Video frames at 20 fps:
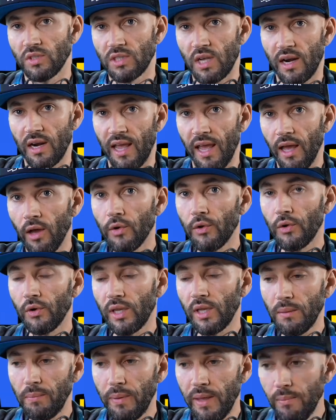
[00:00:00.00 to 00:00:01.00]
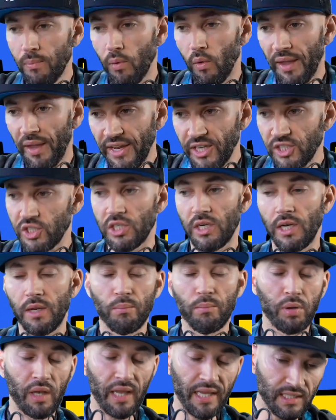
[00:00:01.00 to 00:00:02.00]
kind of elderly people aging in
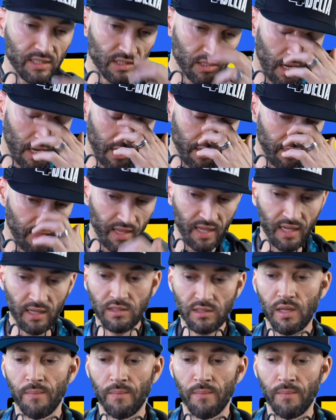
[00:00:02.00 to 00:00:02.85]
place kind of things.